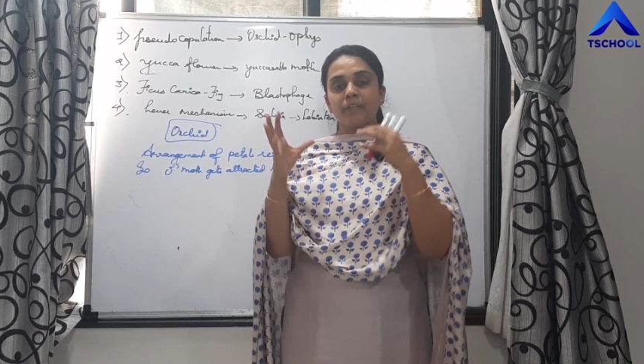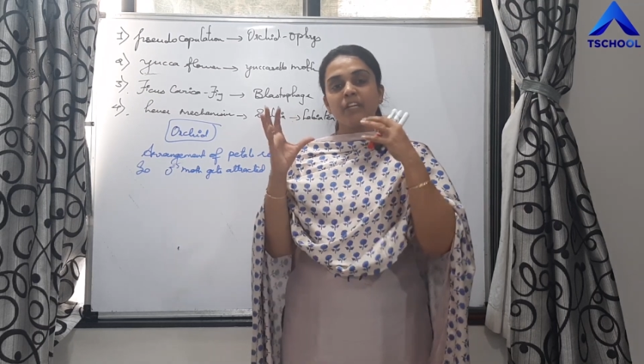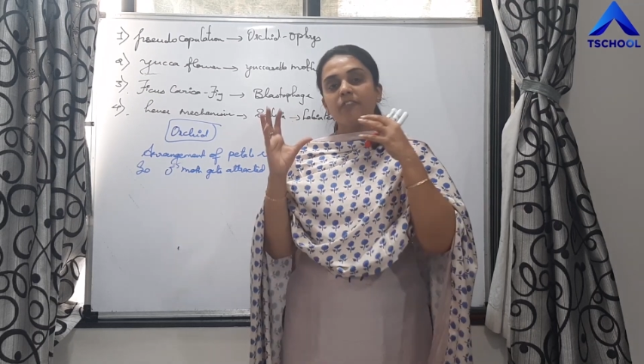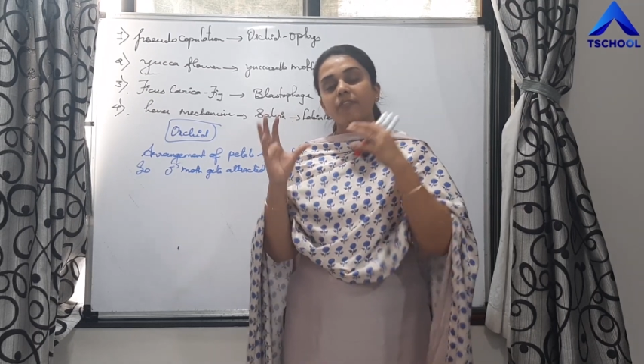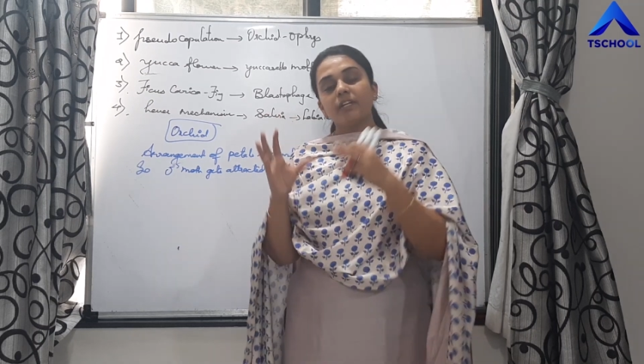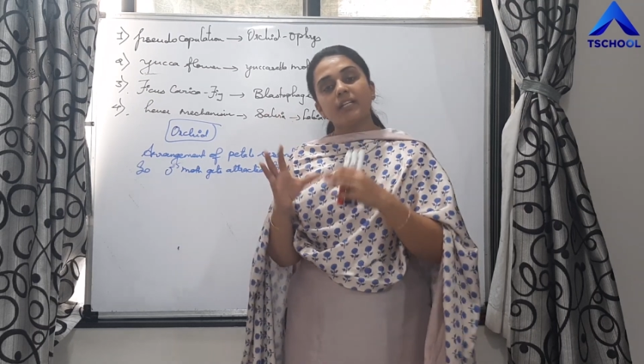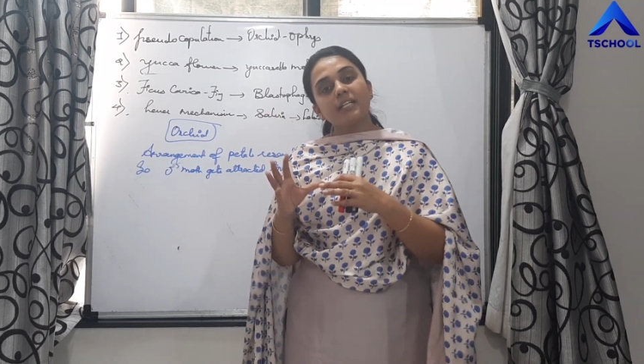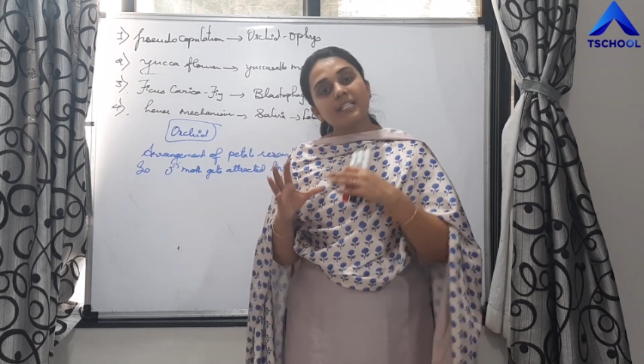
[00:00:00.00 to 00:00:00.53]

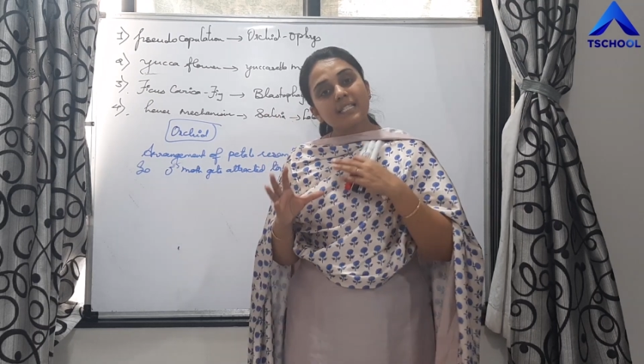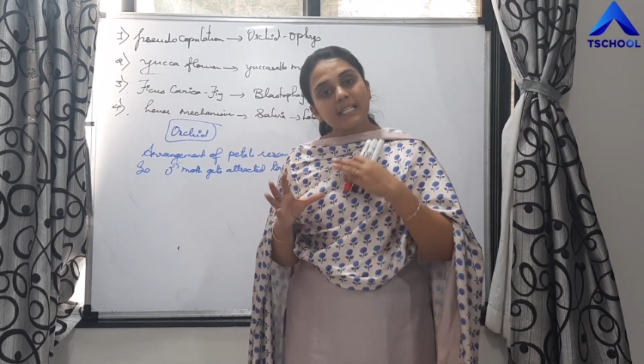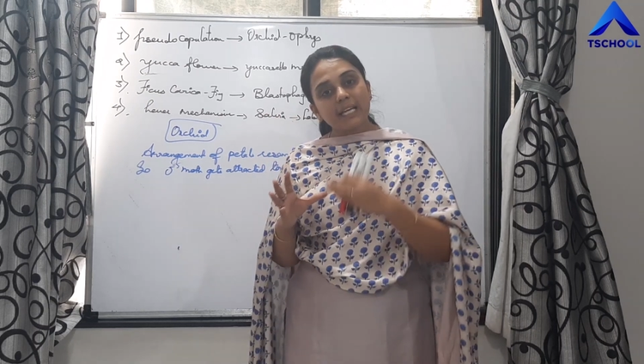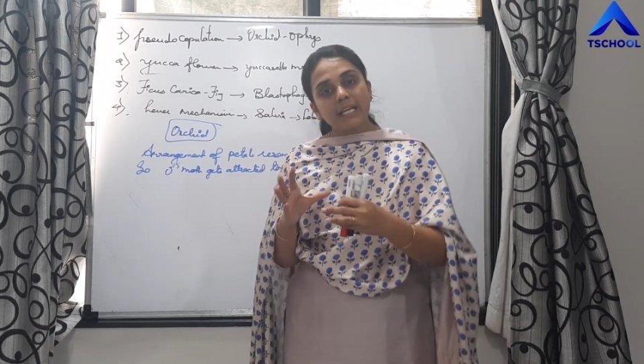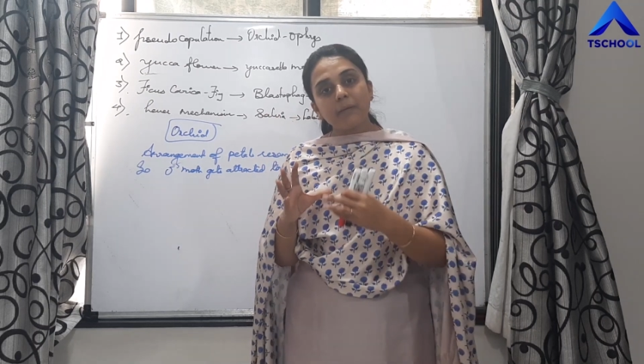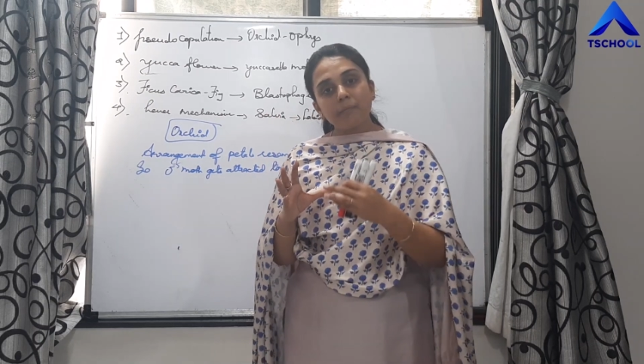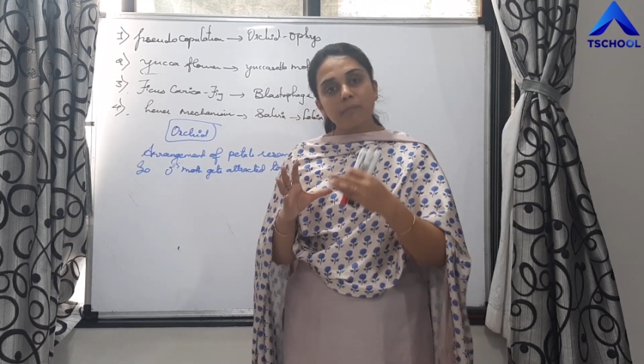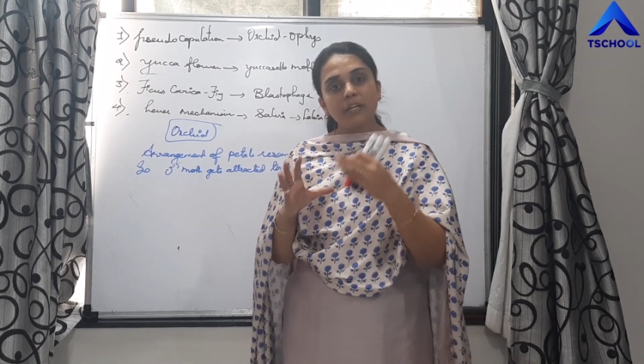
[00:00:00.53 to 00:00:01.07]
When the
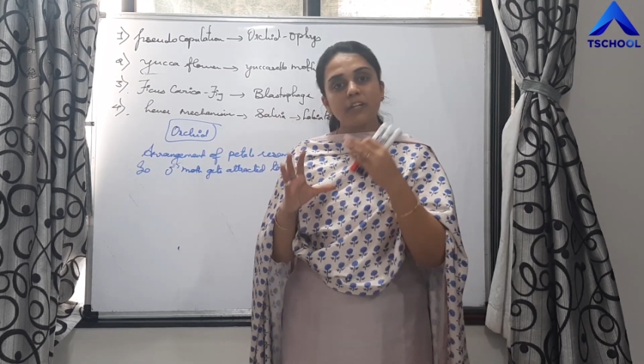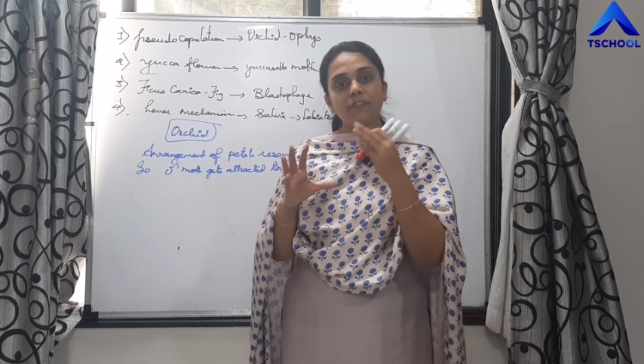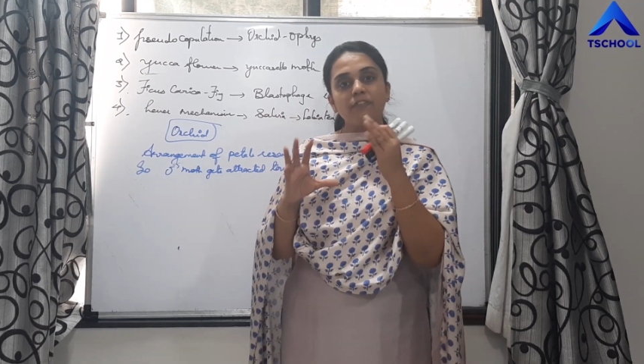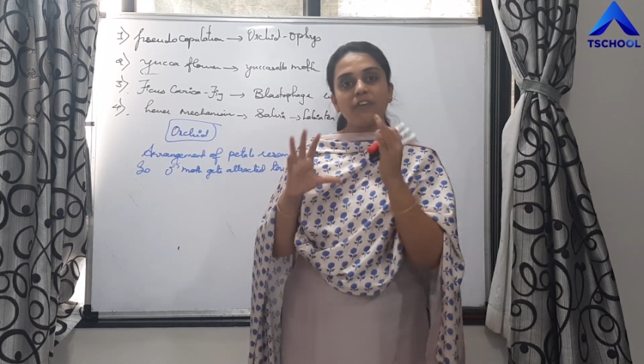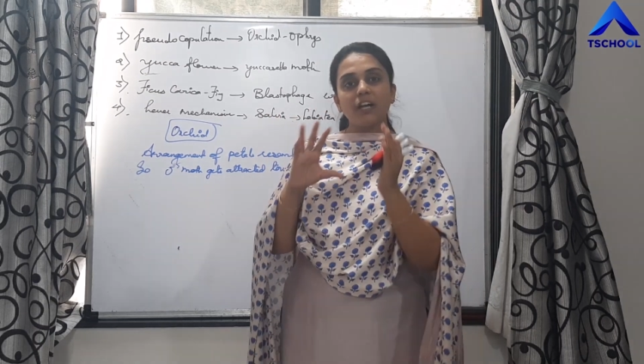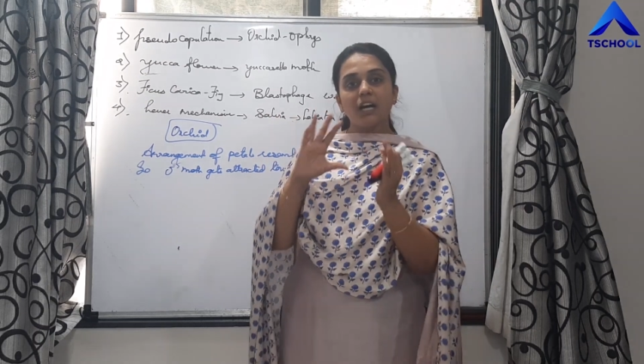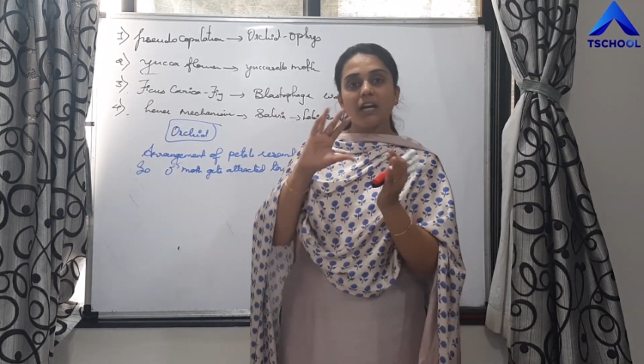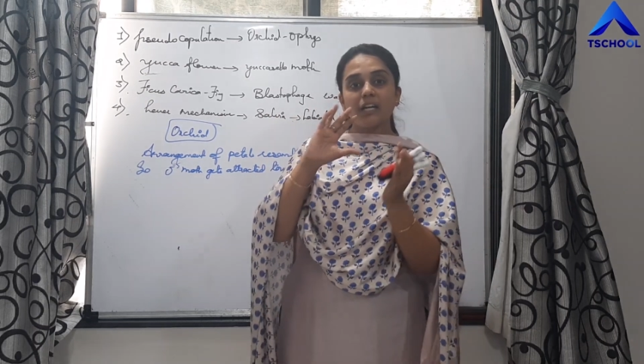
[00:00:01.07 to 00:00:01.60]
same
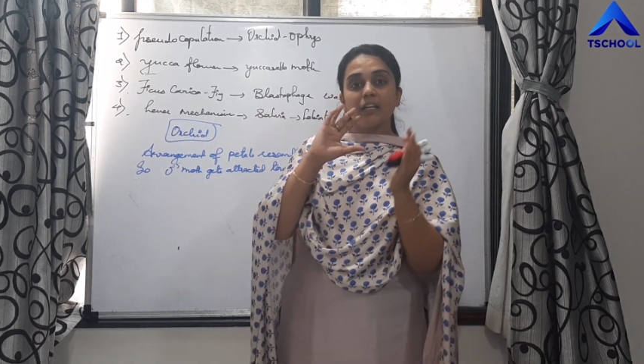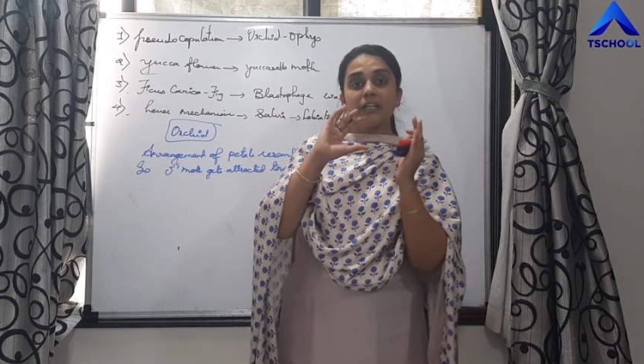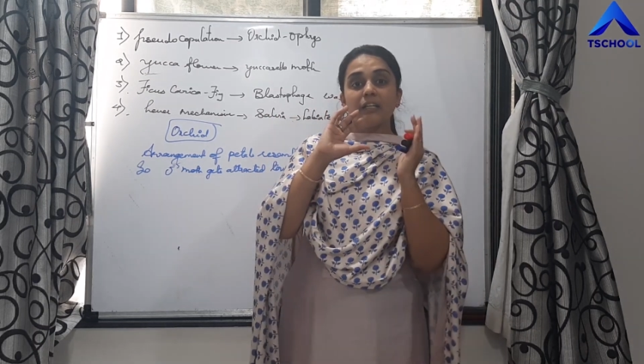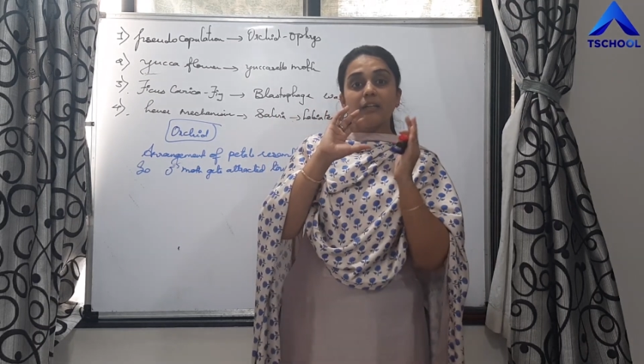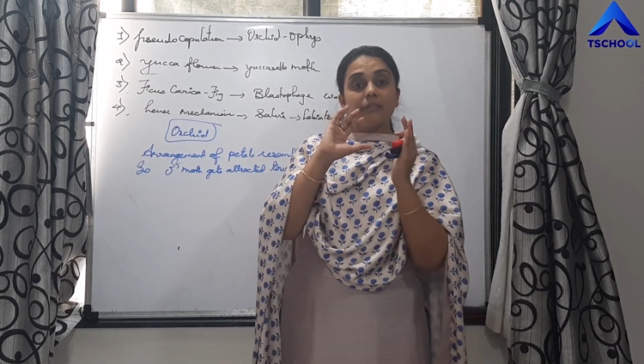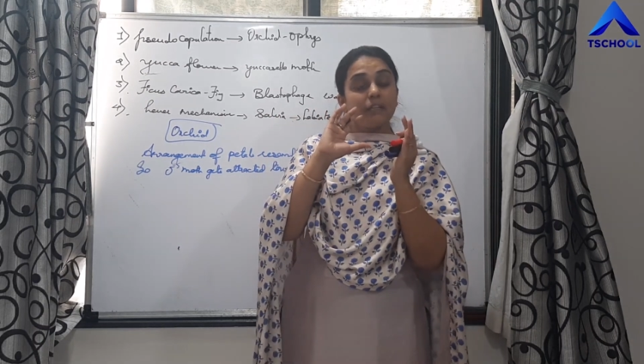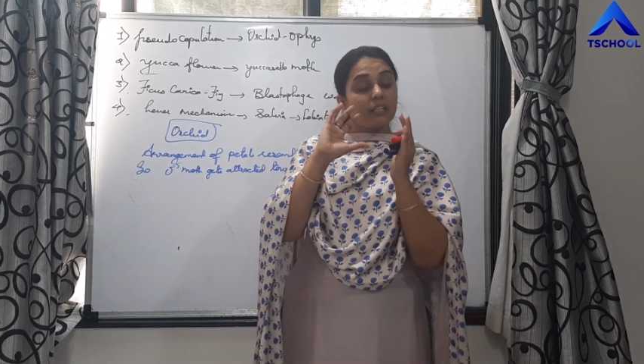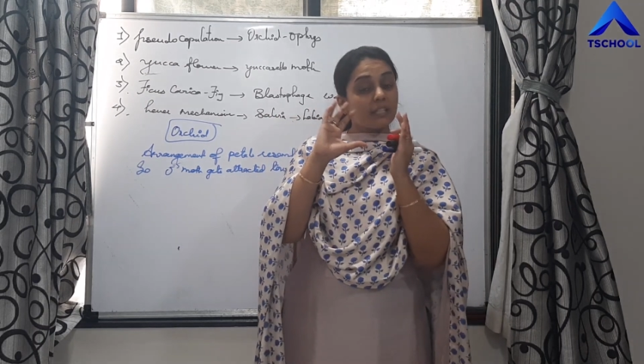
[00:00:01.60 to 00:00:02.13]

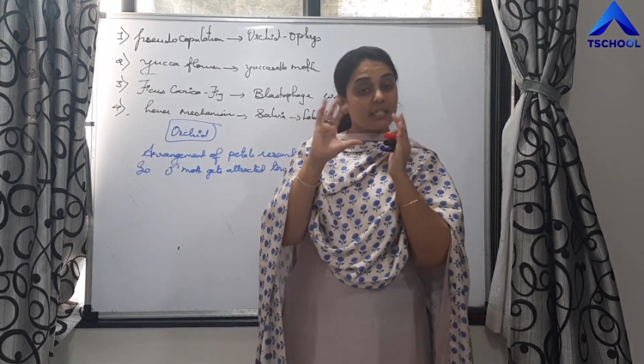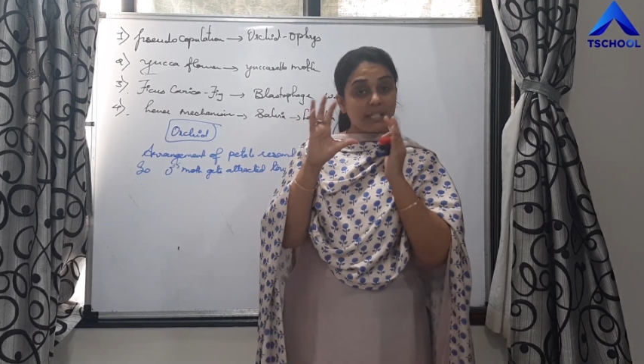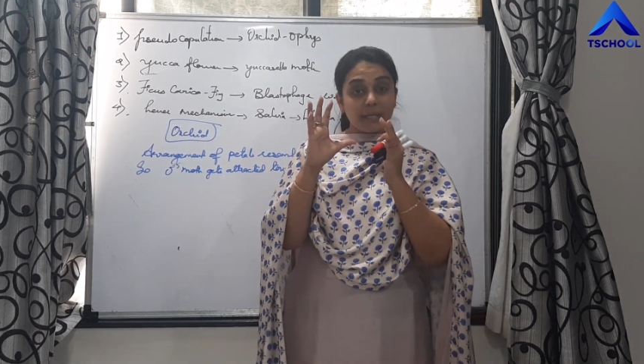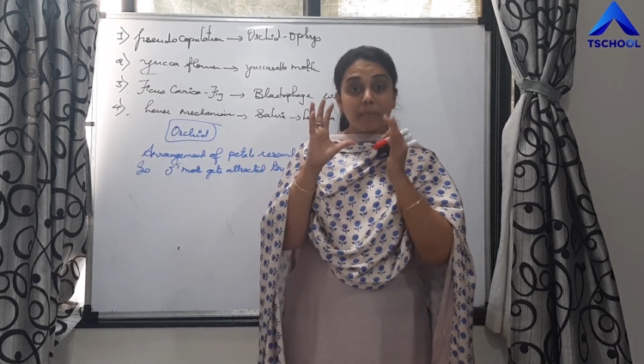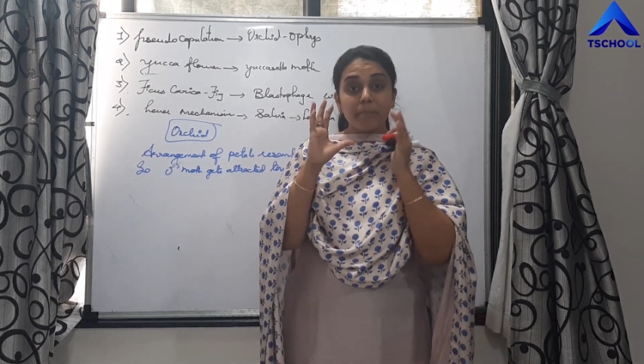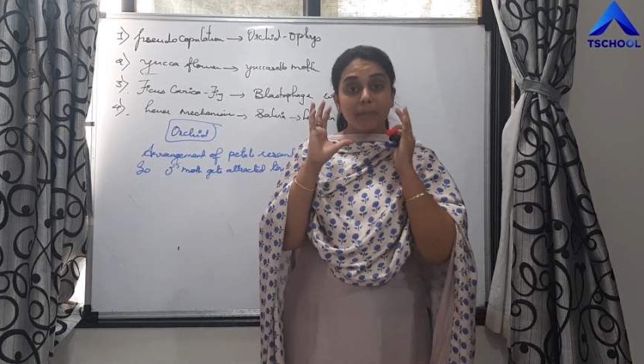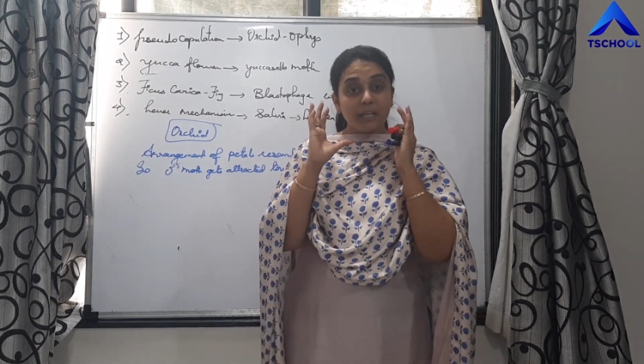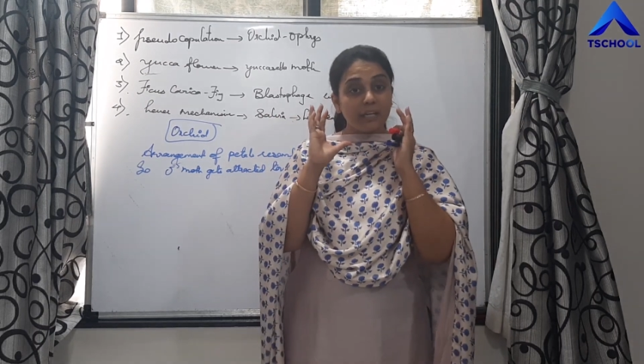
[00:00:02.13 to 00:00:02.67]

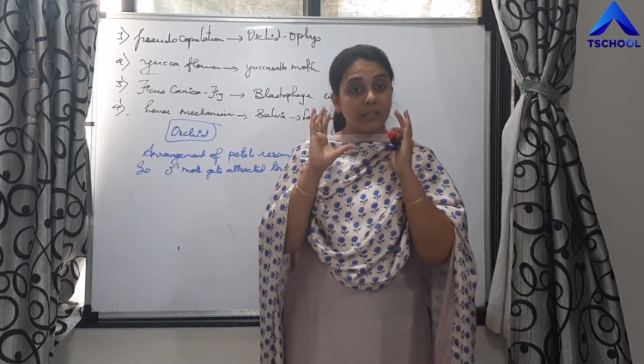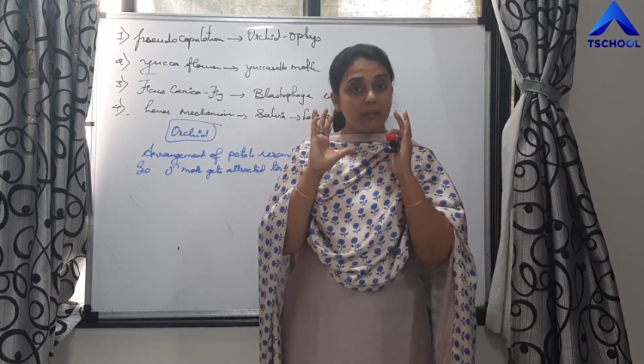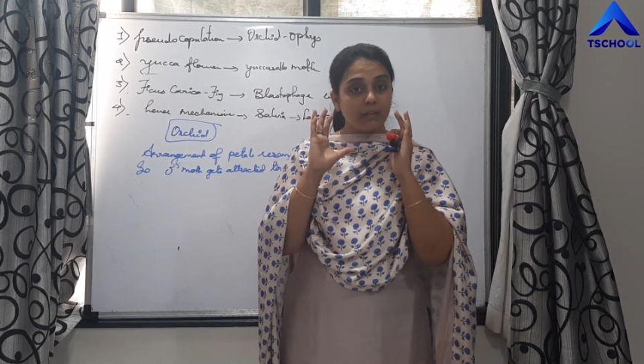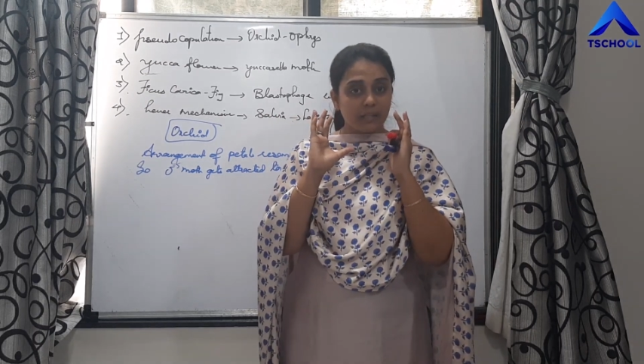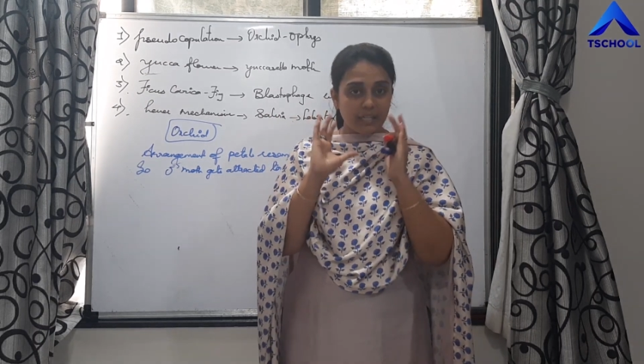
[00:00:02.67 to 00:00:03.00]
male